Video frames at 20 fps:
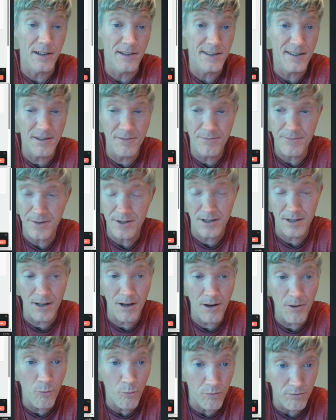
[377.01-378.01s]
Some
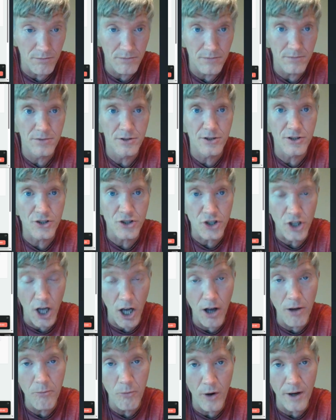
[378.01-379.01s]

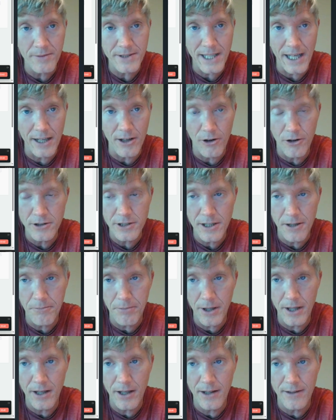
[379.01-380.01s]
website hosting
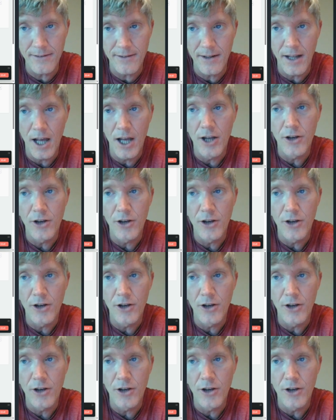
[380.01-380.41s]
plans